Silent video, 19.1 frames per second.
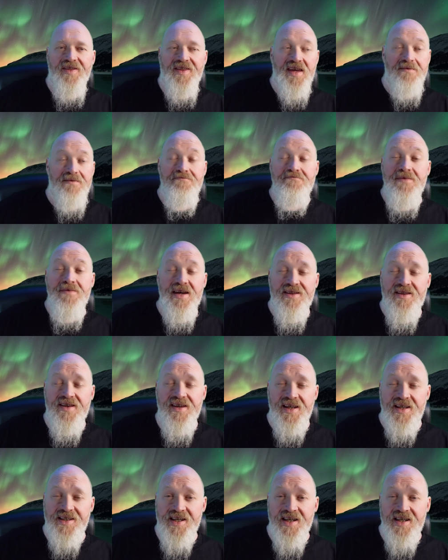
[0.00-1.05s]
the myth that
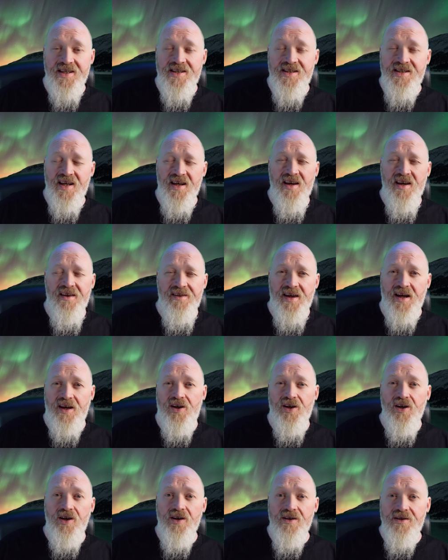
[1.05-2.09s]
exists that
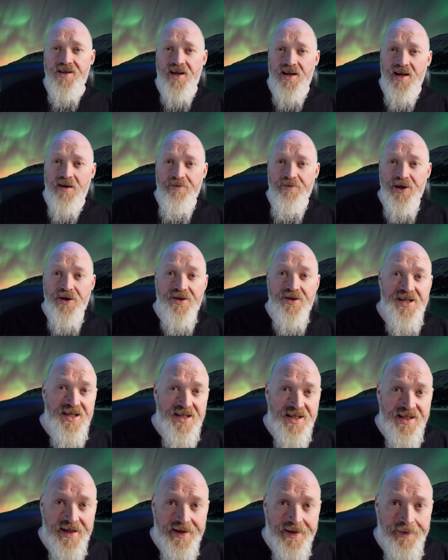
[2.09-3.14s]
girls can't be autistic.